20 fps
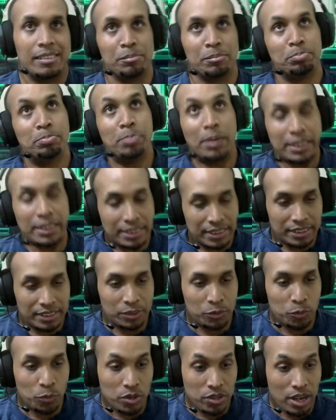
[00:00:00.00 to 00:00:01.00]
But
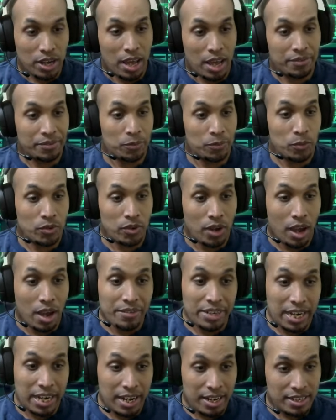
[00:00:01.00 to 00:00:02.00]
when you have an
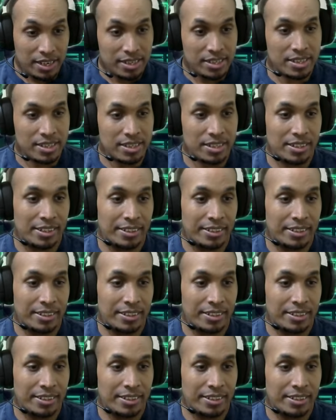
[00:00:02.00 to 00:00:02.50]
ace,